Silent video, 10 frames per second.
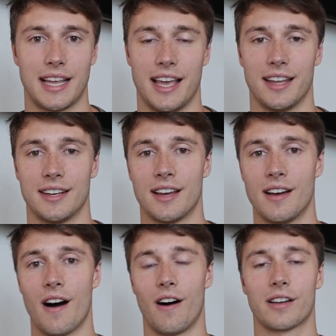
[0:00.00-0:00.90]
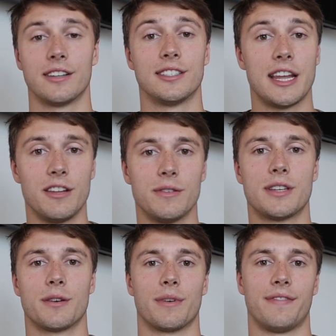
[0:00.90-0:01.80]
and I'll continue
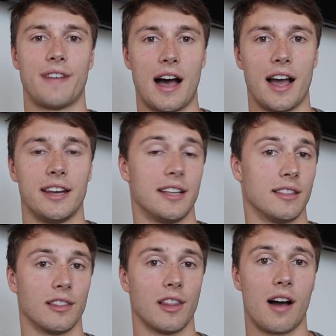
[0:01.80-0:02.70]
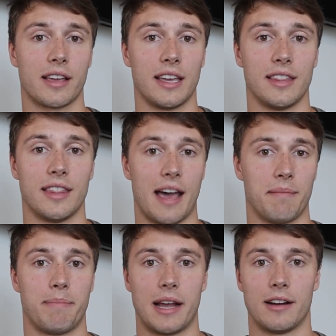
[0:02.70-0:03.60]
to refine and lock in
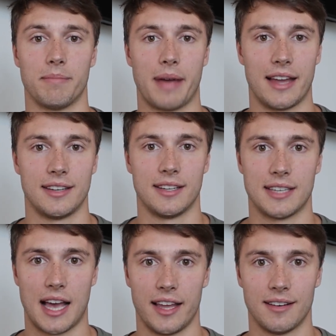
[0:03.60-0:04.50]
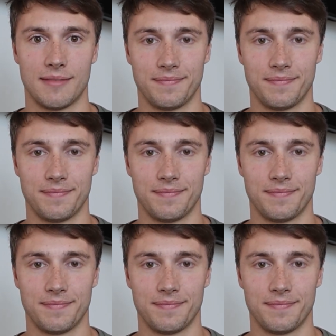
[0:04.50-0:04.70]
that Baren pad design.